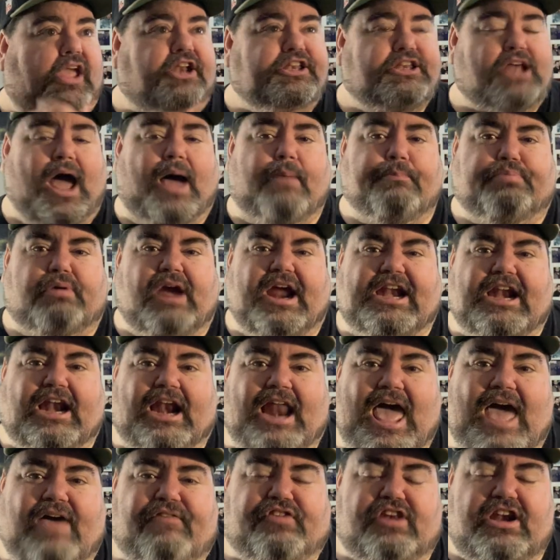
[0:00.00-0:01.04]
Tom Brady
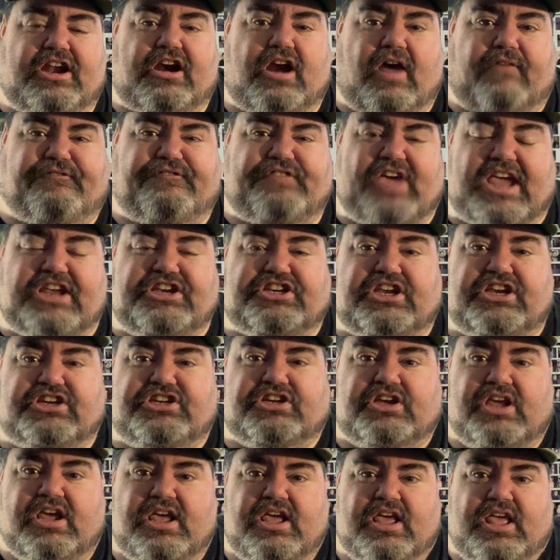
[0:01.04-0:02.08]
laughing in our
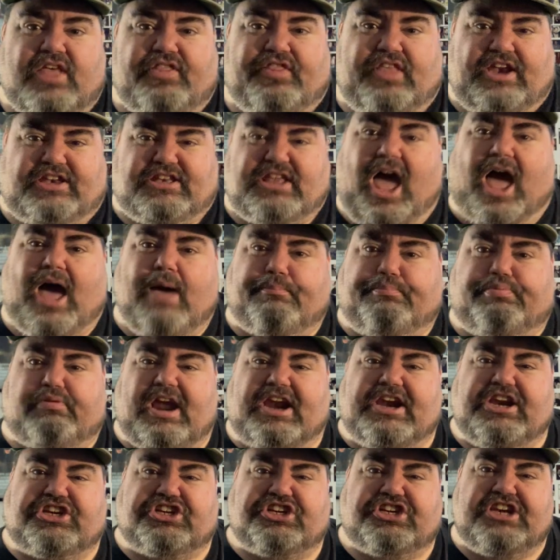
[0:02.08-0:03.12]
faces. Then Tom
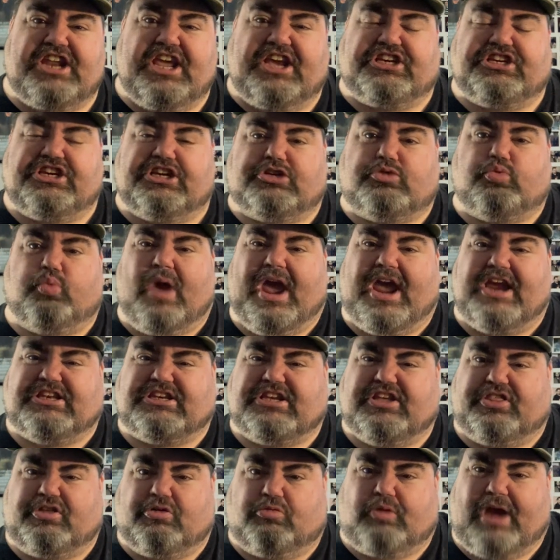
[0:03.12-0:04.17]
Brady sneaks his way
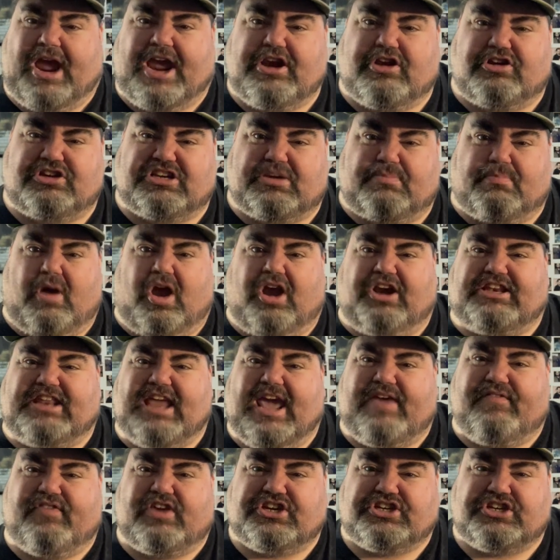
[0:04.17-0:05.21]
to the Raiders and Mark
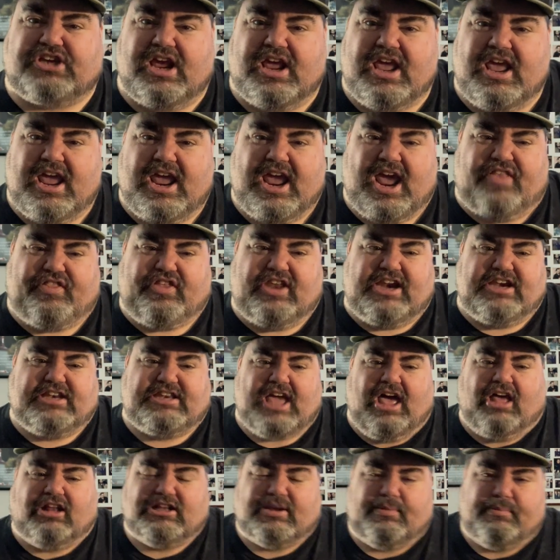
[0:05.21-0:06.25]
Davis. And then he
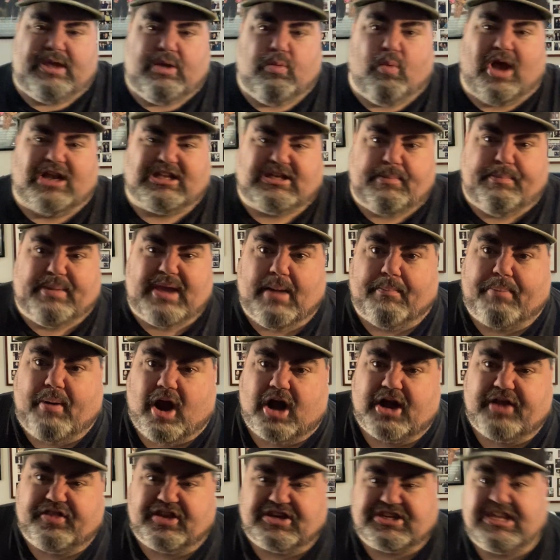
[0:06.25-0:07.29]
tells them he wants to be a
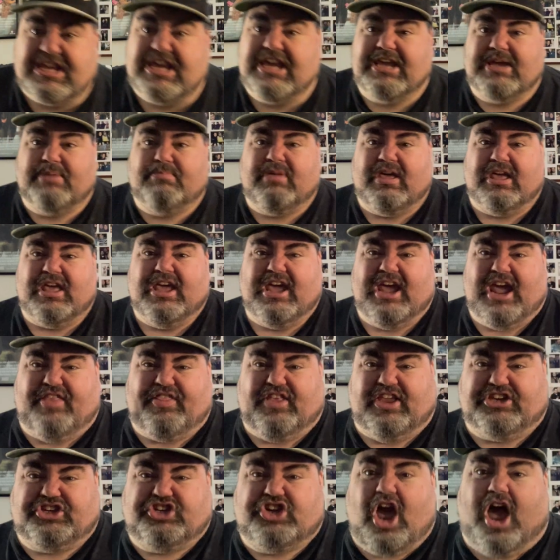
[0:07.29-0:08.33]
part of the team. And
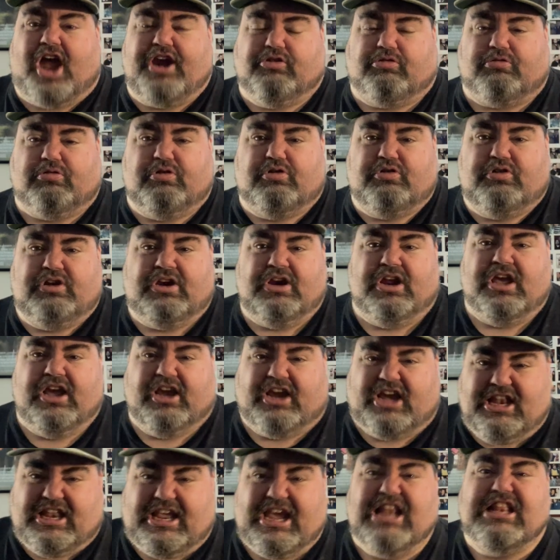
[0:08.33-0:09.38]
then John Gruden,
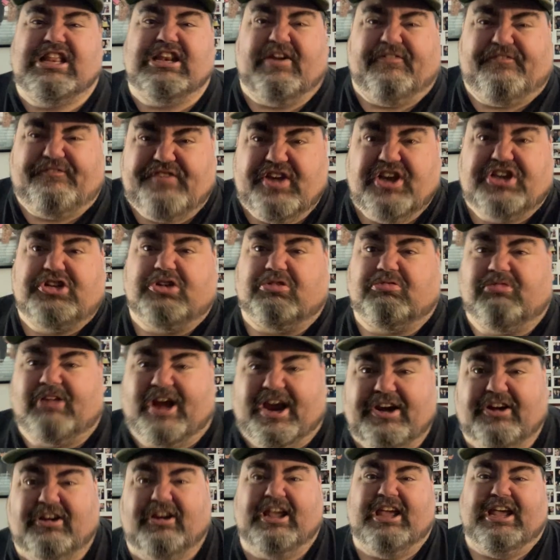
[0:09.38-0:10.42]
because he's an official
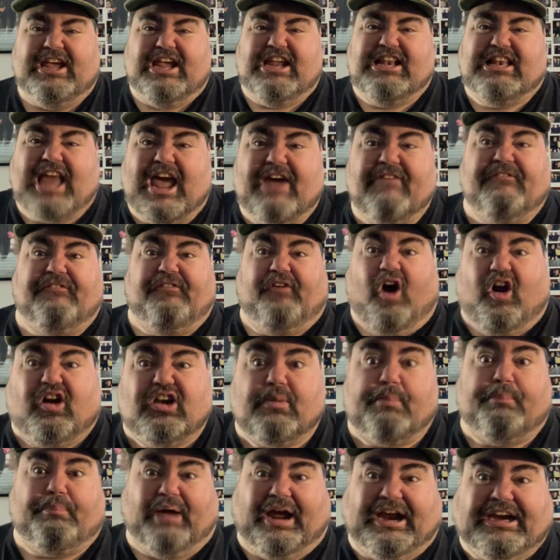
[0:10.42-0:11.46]
Raider, he's like, fuck
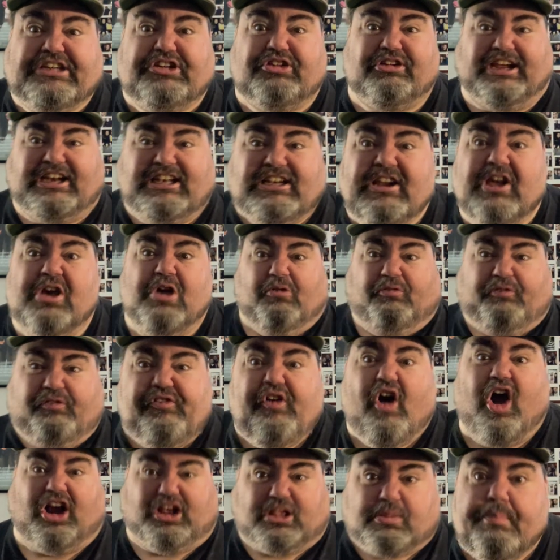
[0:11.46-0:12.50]
the Patriots.
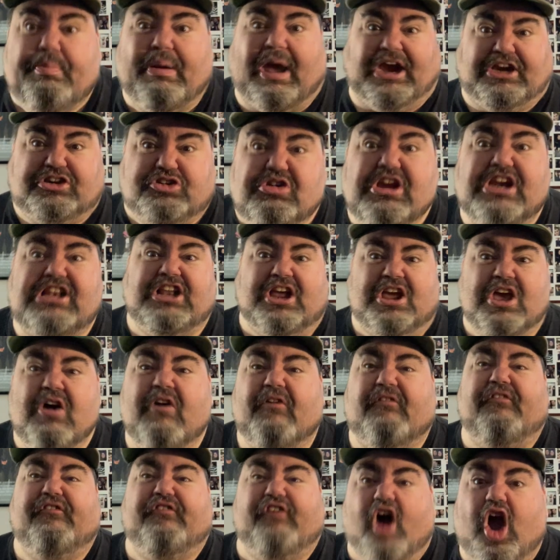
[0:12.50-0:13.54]
Fuck the Patriots.
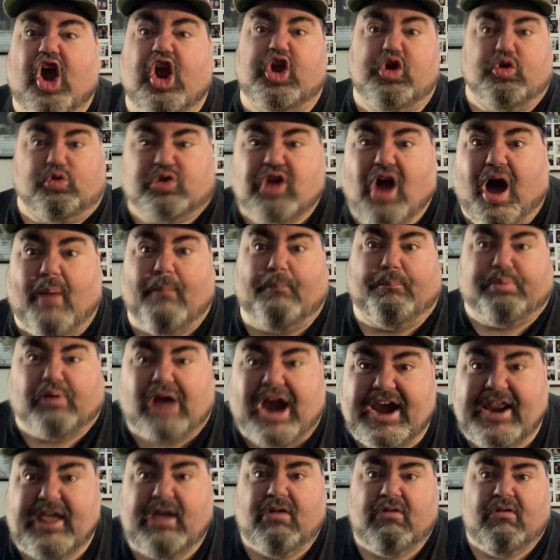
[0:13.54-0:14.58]
Fuck you, Tom
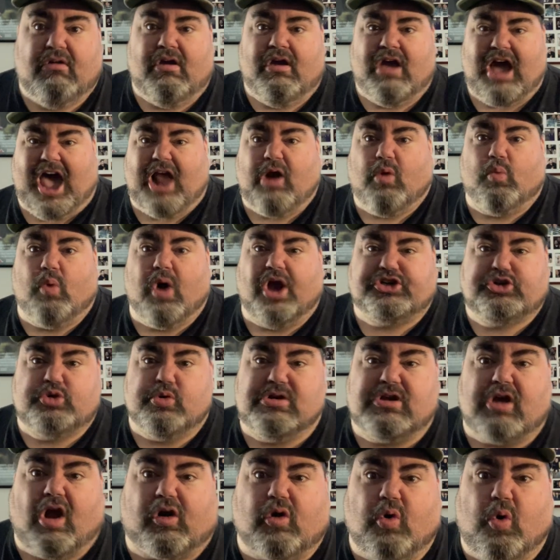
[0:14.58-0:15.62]
Brady. I don't want you
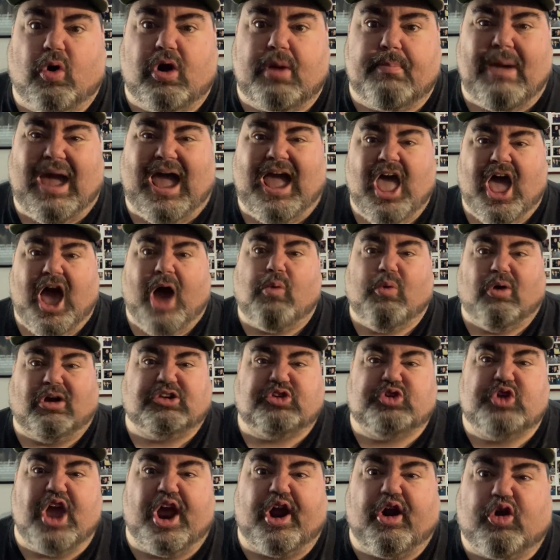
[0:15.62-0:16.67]
as our quarterback. I
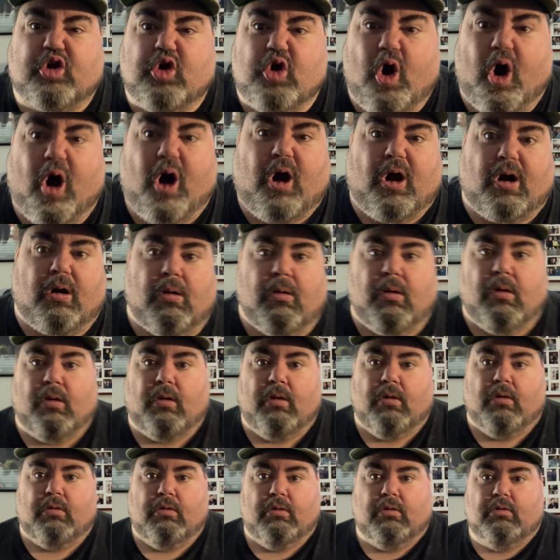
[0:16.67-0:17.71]
want Derek Carr.
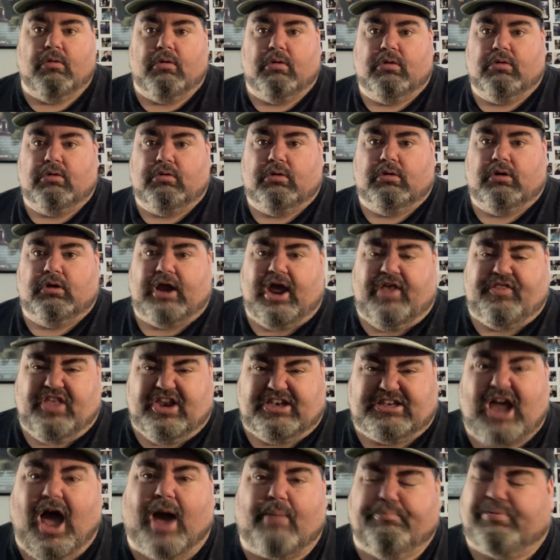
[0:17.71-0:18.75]
And then
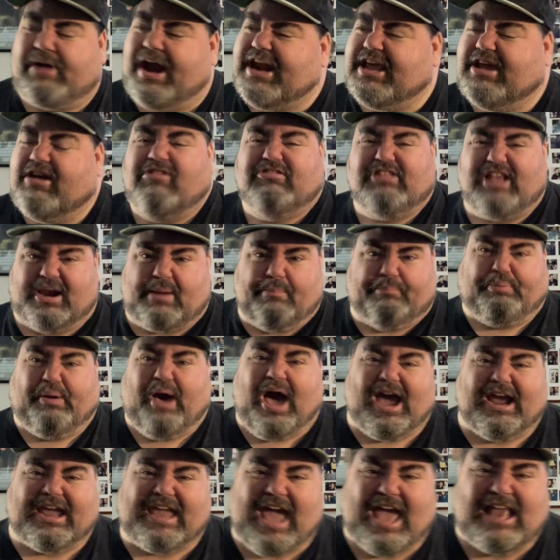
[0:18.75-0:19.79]
Tom Brady goes on the
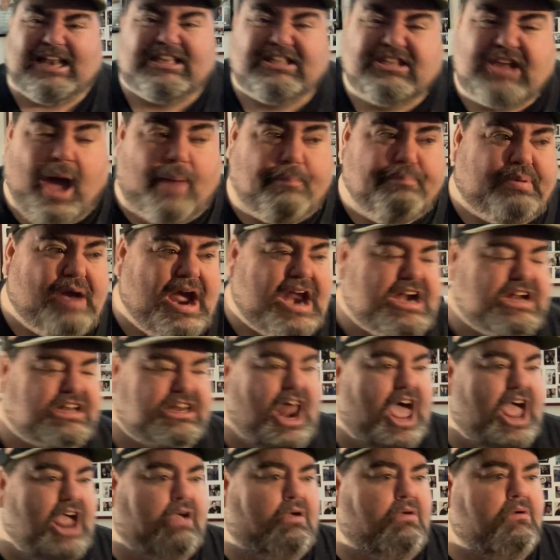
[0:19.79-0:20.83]
podcast and Tom Brady's
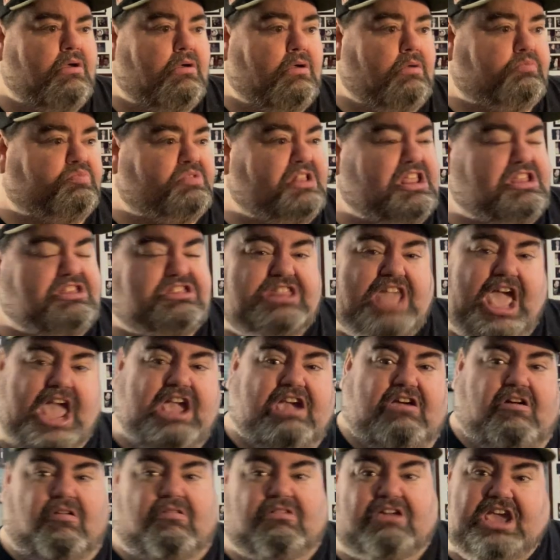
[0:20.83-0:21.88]
like, they
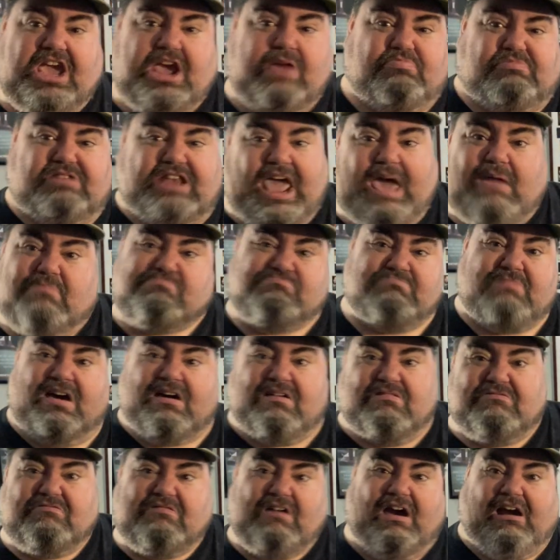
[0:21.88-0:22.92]
gonna keep that
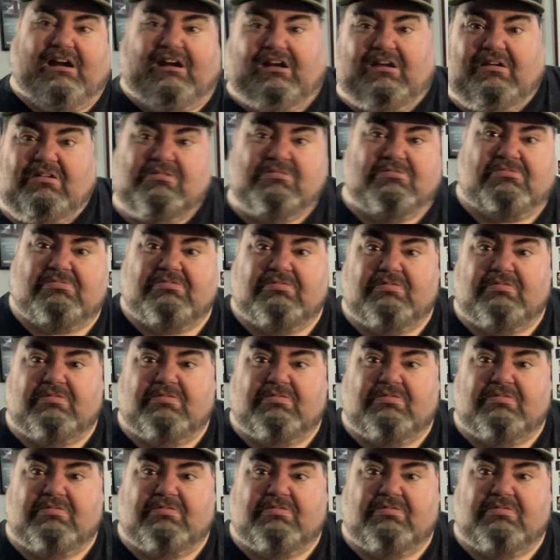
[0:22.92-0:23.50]
motherfucker.